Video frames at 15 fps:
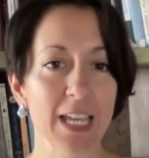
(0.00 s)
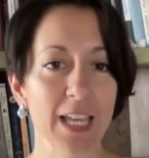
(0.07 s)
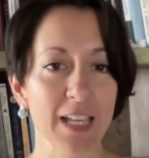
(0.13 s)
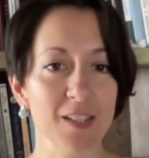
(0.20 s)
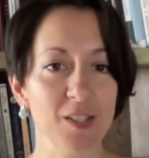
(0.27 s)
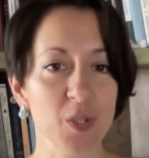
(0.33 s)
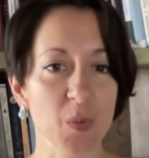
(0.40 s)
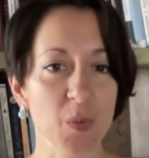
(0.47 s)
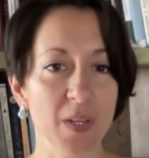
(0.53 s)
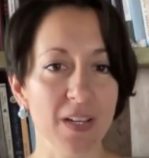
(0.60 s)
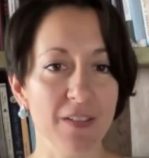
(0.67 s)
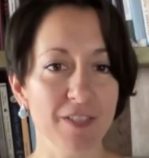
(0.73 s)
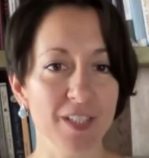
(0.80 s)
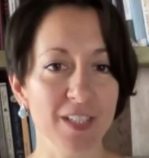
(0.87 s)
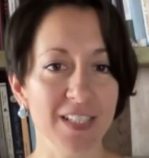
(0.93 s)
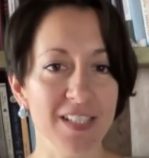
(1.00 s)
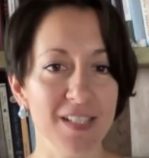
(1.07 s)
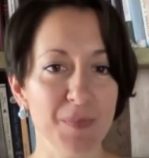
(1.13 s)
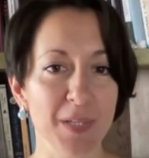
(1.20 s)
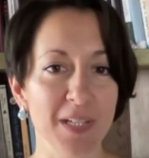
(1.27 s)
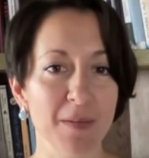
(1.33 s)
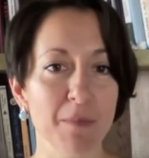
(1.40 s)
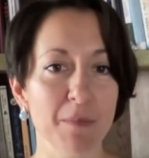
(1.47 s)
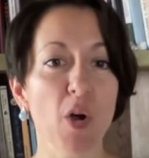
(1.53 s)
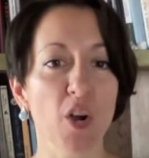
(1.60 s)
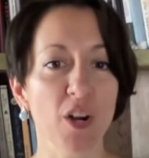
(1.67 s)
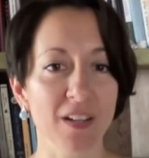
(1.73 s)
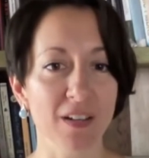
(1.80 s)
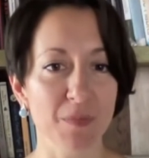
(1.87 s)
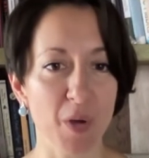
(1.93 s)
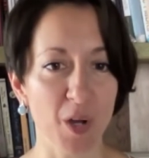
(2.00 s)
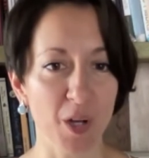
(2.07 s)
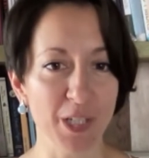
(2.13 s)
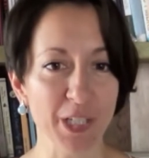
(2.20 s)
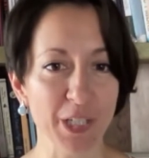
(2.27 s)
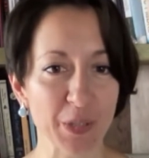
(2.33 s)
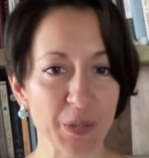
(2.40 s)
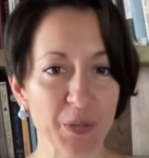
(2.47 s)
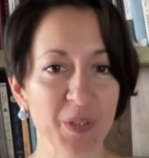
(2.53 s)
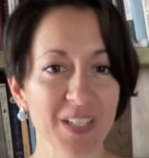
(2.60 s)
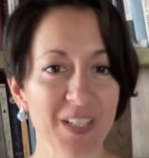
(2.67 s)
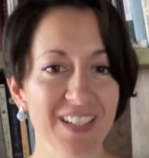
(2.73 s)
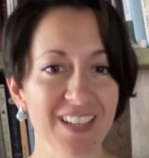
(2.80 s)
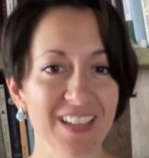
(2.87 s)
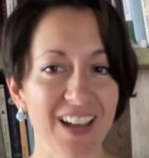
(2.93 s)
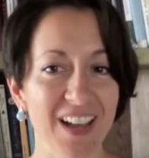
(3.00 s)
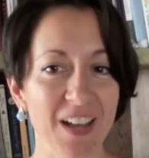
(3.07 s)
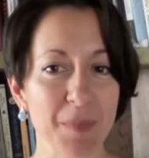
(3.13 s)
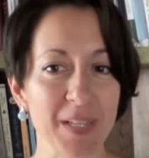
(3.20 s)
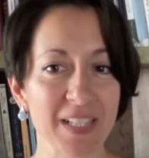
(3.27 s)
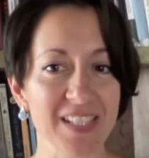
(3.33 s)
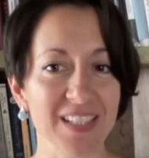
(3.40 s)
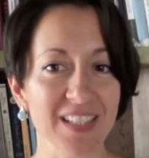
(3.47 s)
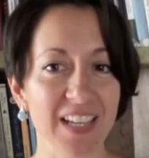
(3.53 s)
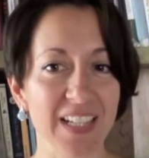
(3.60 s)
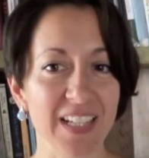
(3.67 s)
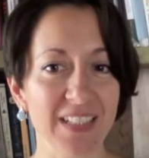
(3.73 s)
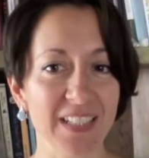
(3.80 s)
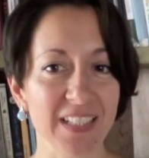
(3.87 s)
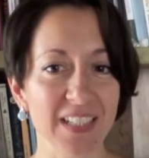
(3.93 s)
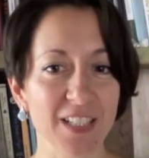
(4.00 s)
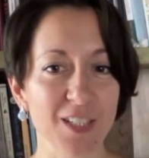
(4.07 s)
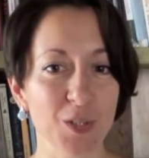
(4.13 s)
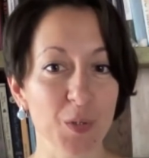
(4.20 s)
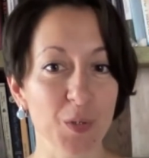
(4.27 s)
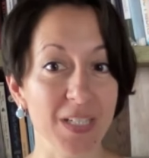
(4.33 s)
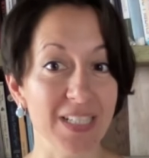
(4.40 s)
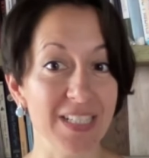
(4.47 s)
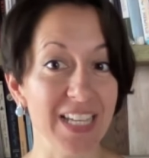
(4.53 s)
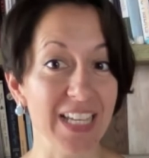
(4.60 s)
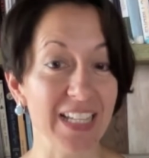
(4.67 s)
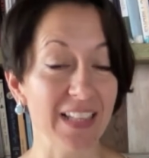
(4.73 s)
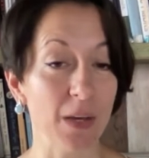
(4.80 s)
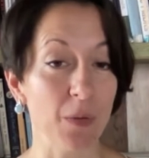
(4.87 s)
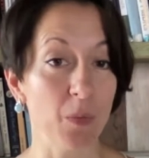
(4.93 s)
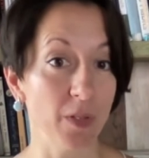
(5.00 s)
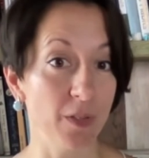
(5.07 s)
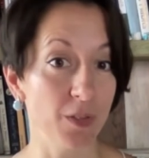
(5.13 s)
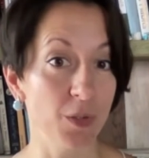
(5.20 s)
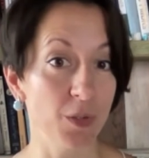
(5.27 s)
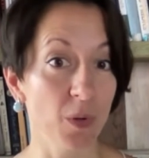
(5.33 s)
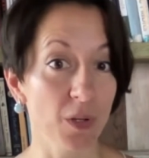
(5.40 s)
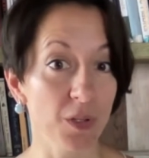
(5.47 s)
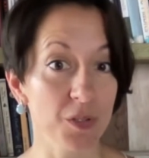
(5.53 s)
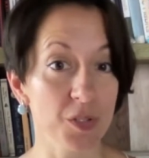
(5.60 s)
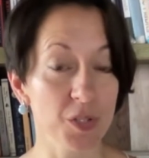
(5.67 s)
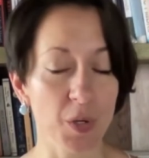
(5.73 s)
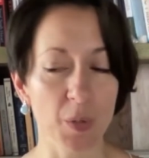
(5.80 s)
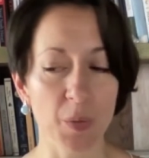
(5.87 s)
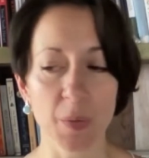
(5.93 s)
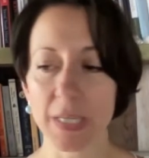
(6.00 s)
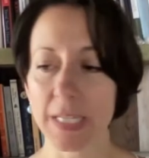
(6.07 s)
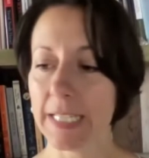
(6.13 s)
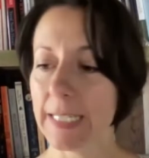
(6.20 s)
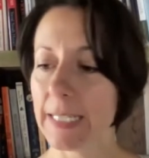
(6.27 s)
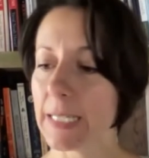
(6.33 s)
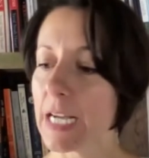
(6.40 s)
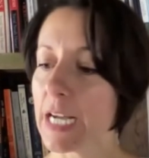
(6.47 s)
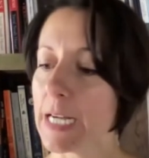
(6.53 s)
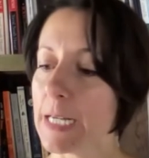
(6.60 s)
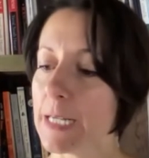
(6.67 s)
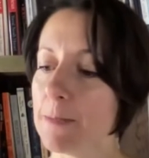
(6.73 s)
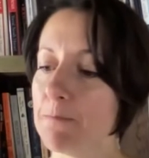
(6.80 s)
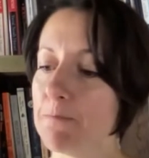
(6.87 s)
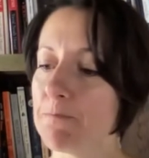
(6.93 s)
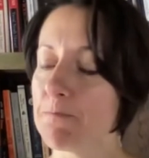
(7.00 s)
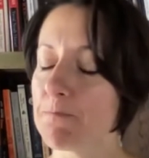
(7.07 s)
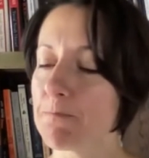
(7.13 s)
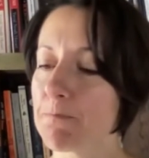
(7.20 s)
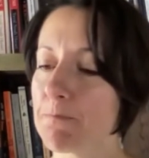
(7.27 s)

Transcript: And so whatever is being imparted upon you, it's likely you're going to take that with you also. Um,